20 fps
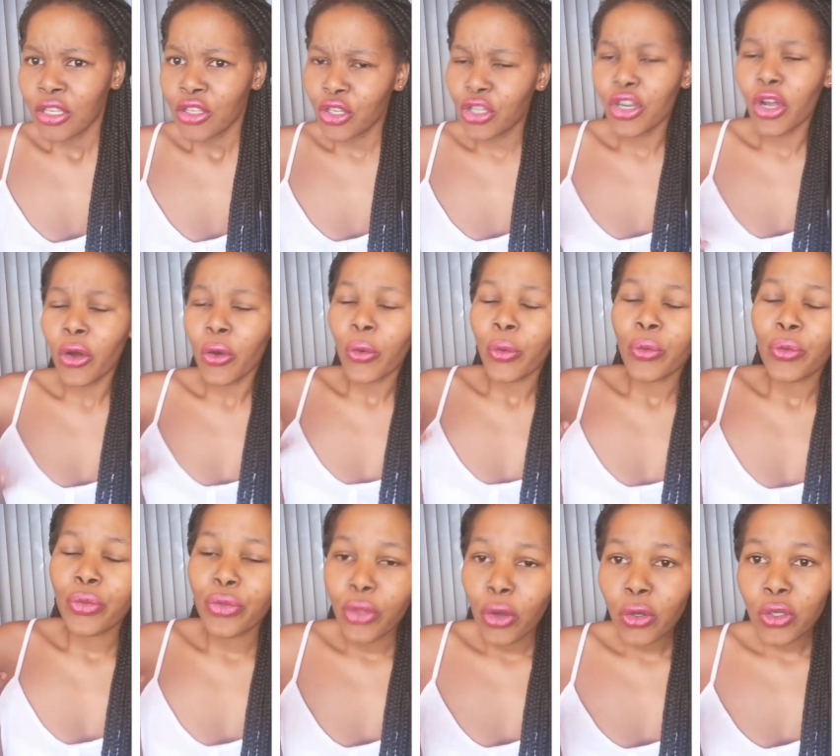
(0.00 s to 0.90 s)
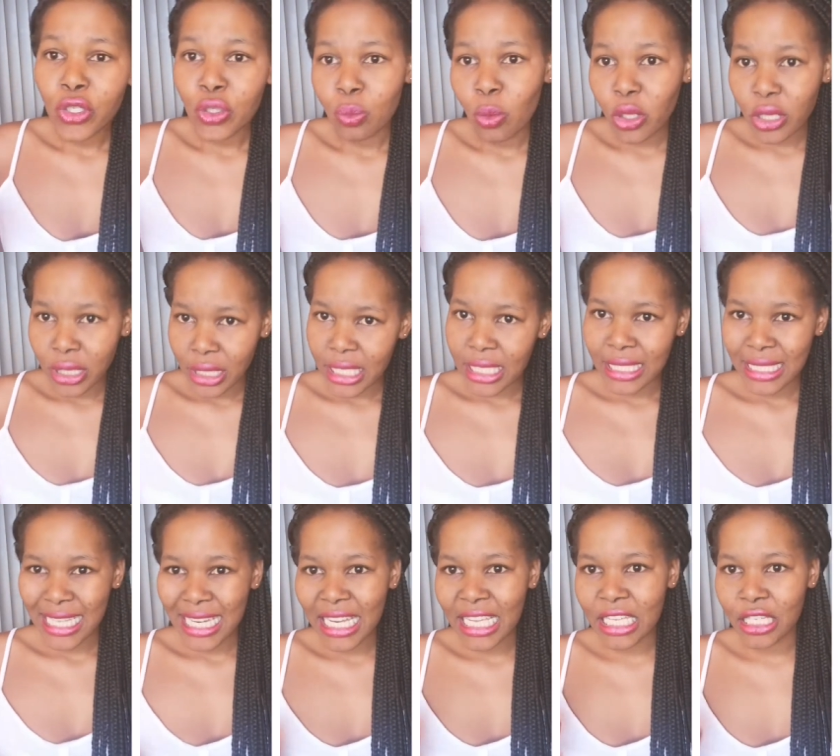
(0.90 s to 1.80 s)
you know those small
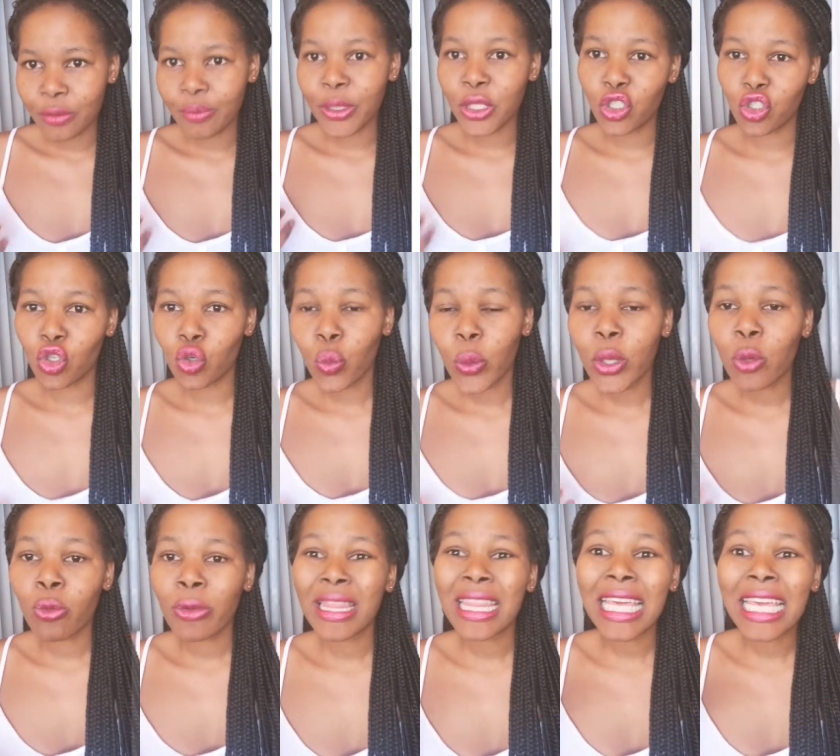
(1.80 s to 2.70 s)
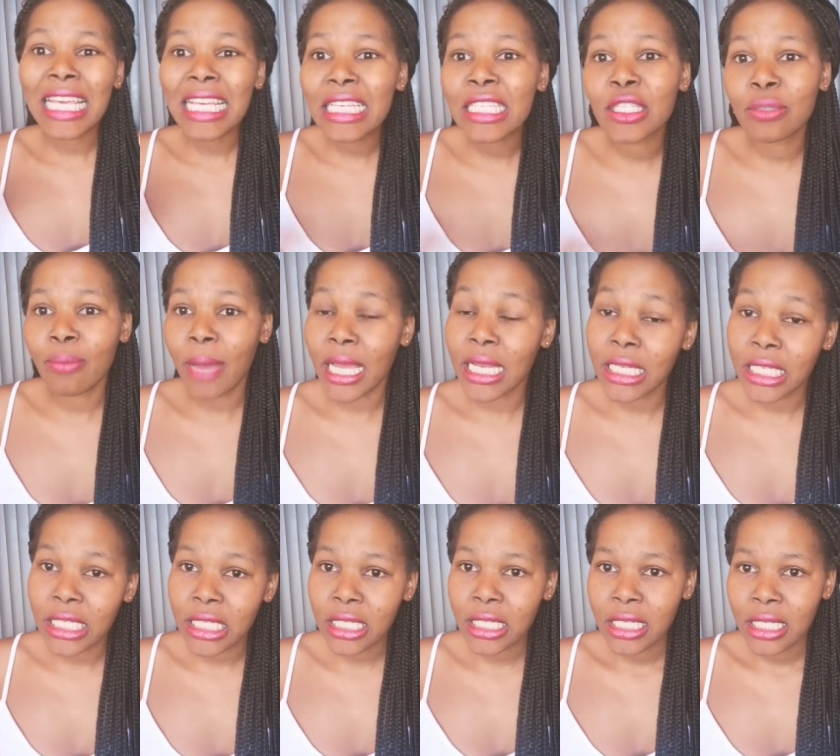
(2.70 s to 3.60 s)
things that he'd be doing with his
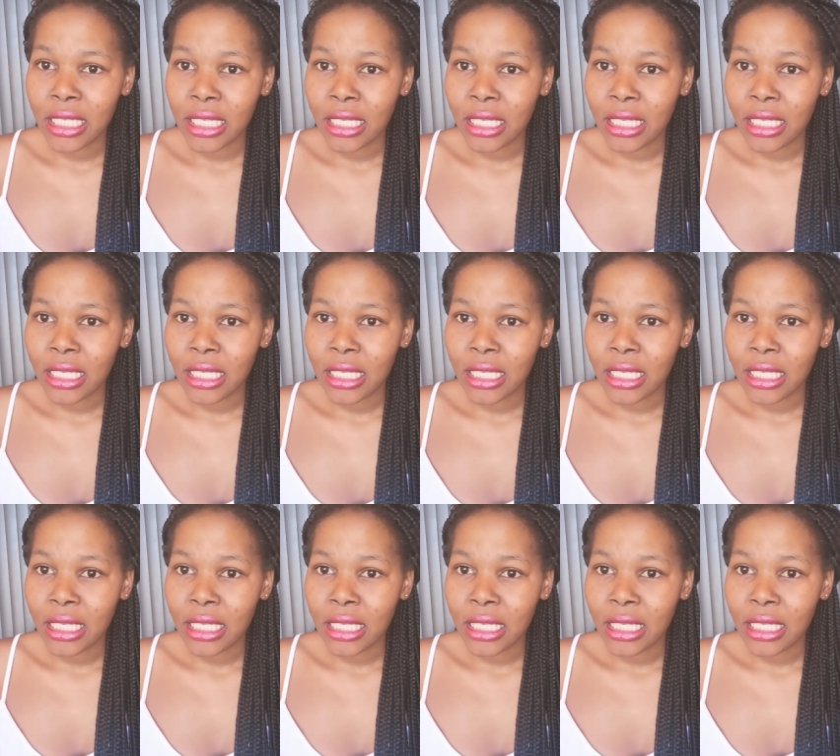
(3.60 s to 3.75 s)
money